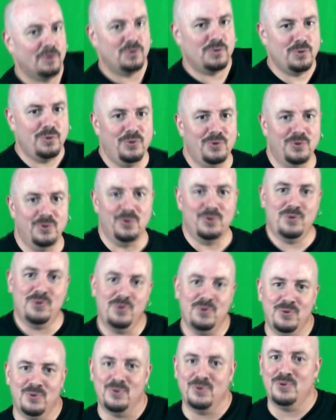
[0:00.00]
Do do
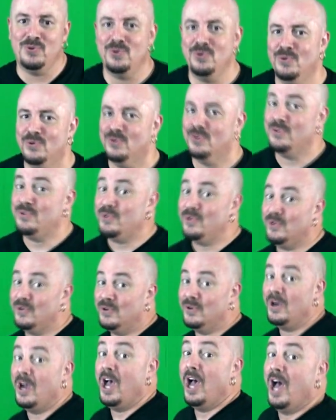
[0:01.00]
do do do do do
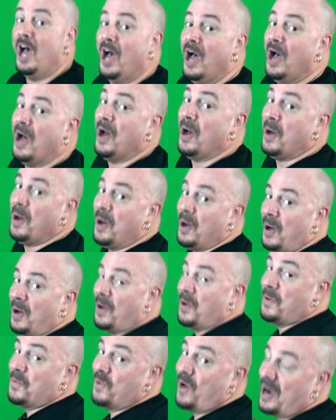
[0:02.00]
do.
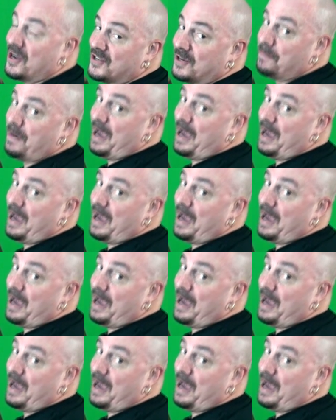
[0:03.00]
Roger